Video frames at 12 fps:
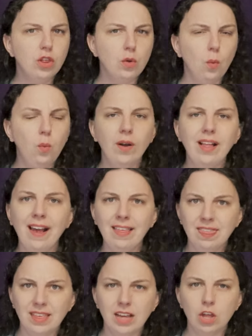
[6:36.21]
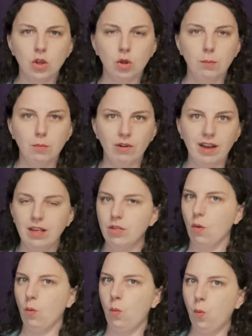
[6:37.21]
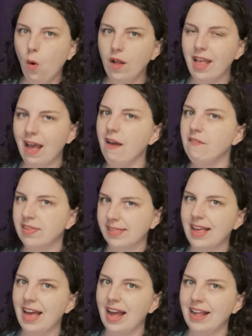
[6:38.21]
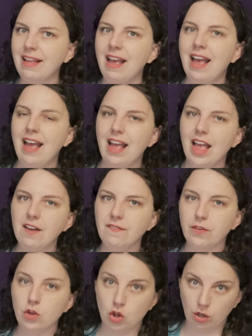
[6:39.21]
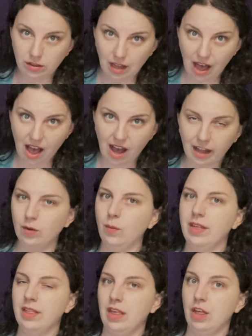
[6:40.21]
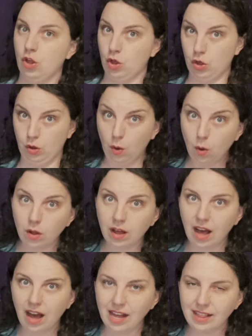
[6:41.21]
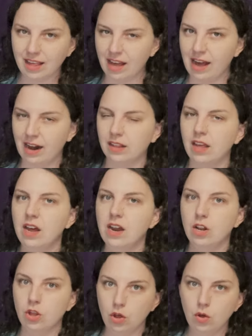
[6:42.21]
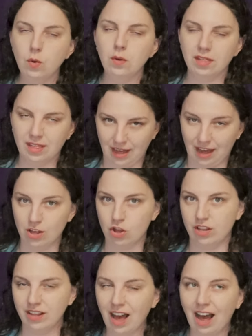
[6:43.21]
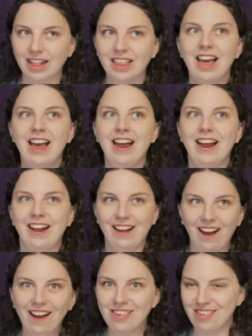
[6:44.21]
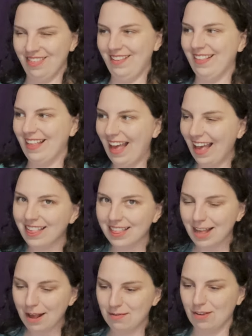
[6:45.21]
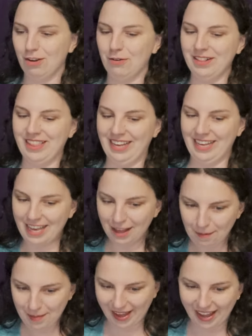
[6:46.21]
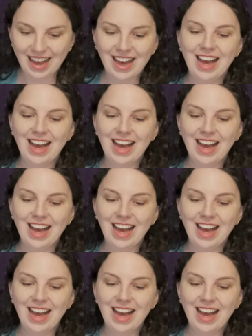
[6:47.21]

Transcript: is what I think Mraize would have said if Shallan was his sole contact to Sja-Anat. Gosh, these S names are going to kill me!